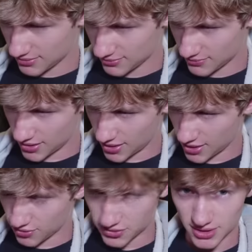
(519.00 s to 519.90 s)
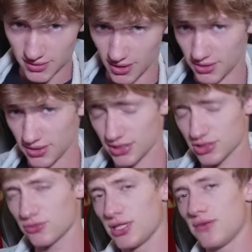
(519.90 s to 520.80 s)
I don't see that as
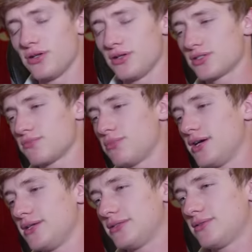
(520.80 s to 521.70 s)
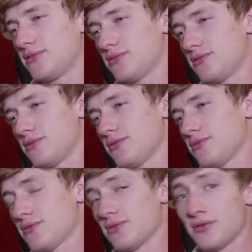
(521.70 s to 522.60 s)
actual evidence, but
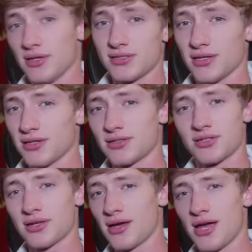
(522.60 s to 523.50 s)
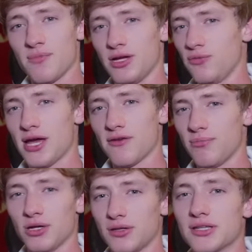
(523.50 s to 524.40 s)
this is. I mean, we have
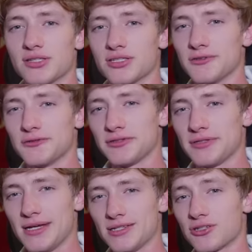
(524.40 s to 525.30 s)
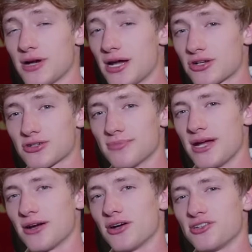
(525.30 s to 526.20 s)
millions of interracial
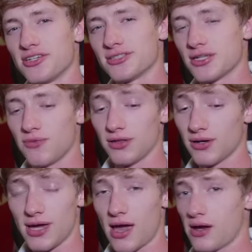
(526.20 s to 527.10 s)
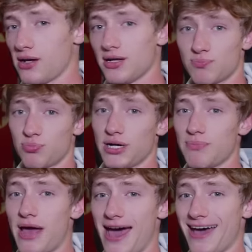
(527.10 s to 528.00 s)
marriages and we look at it and it's pretty
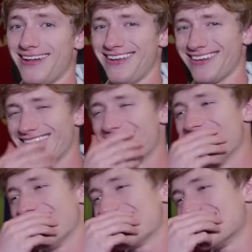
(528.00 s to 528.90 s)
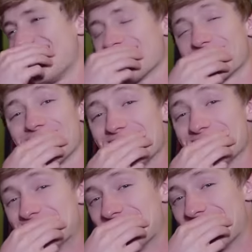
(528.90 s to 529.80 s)
bad. That's not great,
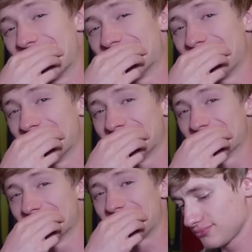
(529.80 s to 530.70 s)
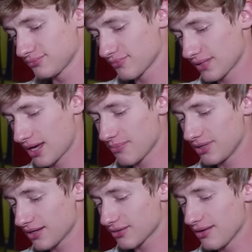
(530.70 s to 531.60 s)
man. I ain't gonna lie. I mean, I
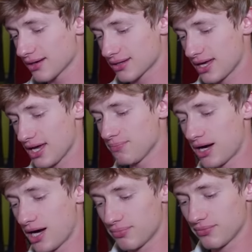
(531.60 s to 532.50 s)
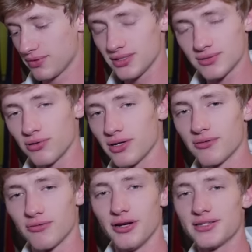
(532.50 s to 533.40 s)
thought K pop, this is pretty
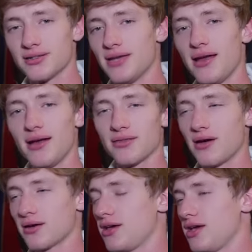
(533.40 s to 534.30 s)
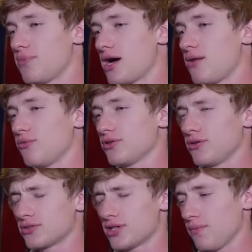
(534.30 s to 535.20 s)
recent data. I thought K pop would do
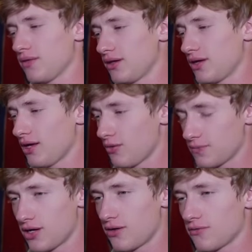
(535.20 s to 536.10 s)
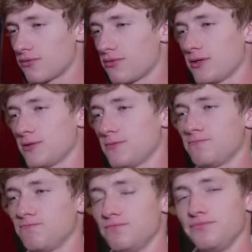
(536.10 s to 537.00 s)
something to help y'all for real
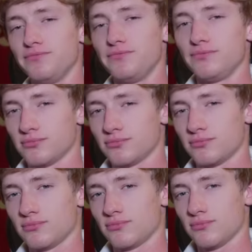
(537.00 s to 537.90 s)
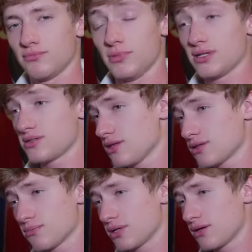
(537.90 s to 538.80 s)
because that's a
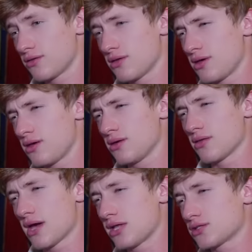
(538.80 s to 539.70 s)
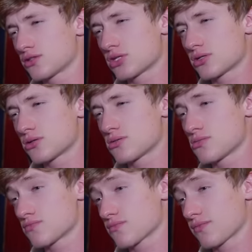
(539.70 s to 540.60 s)
big thing and that's,
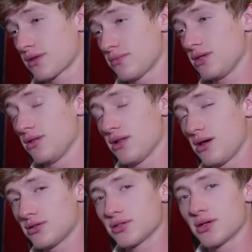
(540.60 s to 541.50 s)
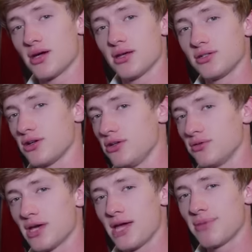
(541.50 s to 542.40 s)
I mean, lots of guys, you know, you
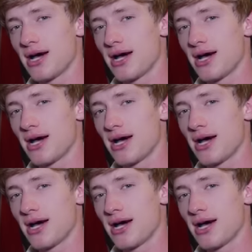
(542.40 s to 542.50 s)
K pop